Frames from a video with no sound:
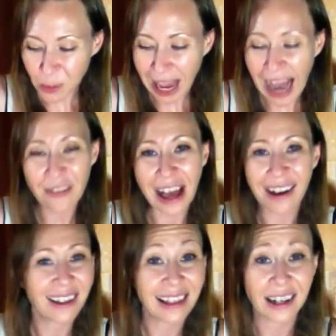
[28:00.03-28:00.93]
we have that
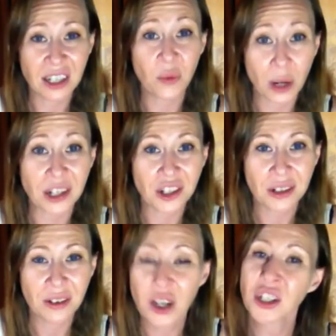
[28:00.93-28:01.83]
collective wish
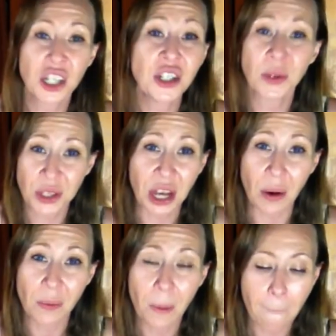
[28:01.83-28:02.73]
to do so.
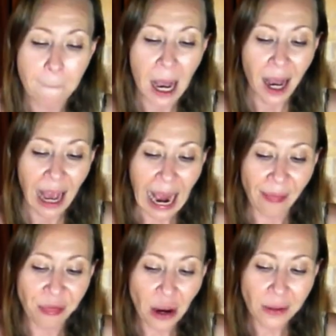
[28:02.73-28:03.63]

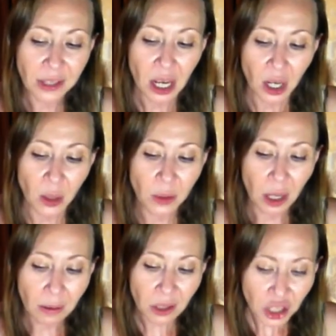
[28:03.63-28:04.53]
And those who
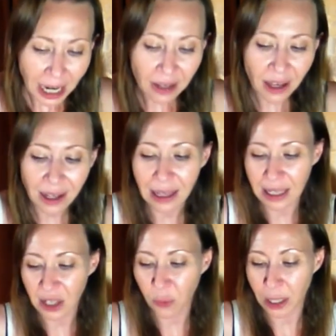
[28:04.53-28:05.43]
don't share the
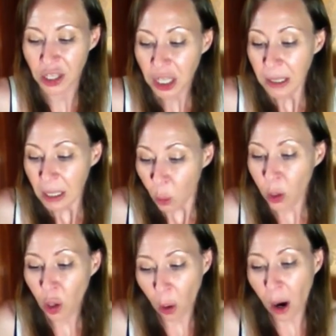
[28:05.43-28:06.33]
collective wish will
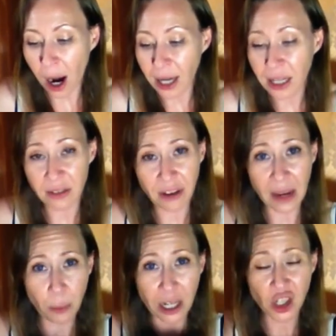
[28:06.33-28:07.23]
go on and
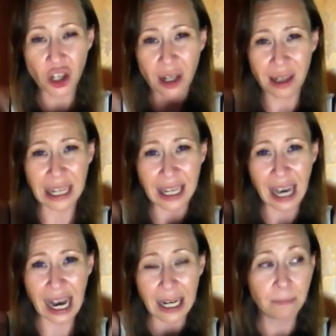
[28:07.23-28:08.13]
vibrationally
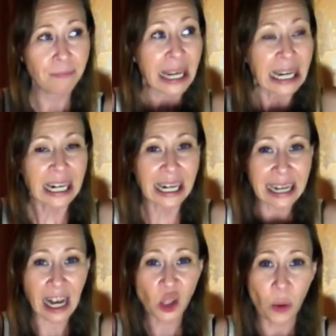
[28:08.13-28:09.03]

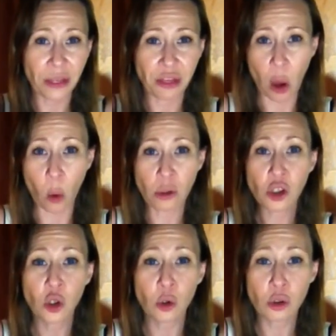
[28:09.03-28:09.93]
connect with those
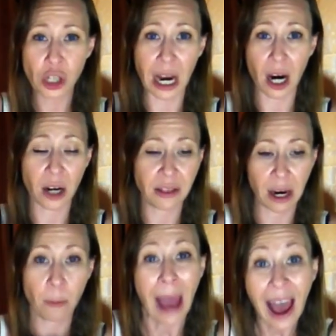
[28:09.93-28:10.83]
who share
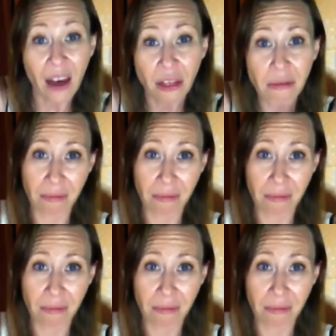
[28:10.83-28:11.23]
their path.